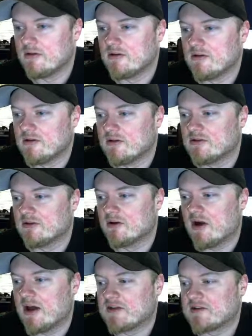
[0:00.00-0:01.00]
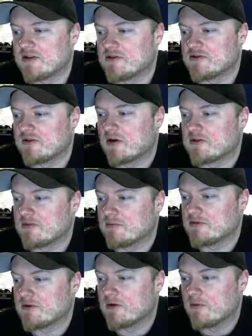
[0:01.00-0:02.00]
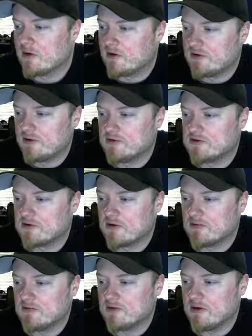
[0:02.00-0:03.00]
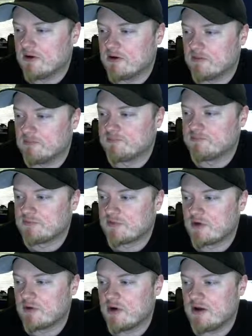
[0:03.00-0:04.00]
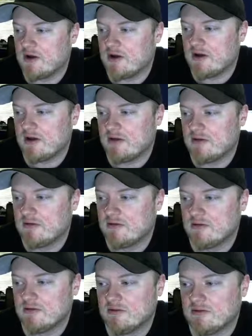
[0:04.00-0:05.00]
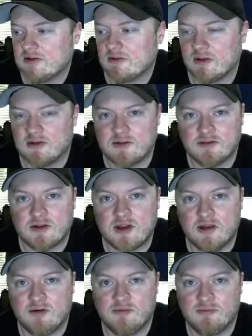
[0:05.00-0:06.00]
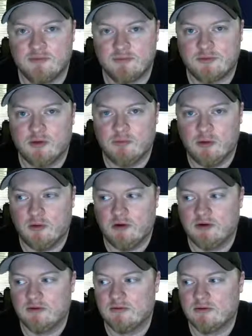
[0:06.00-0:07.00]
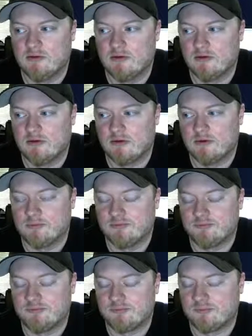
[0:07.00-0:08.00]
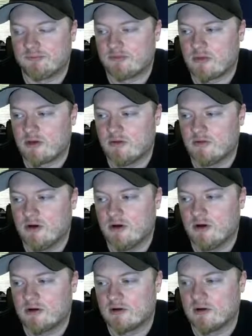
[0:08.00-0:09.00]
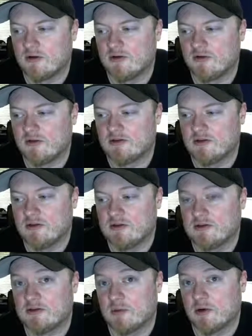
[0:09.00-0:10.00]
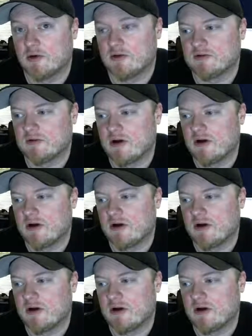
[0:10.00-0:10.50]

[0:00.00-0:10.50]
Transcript: So as it constructs, what you're going to want to do is you're create a set relative scale component, or call this function on these components, right?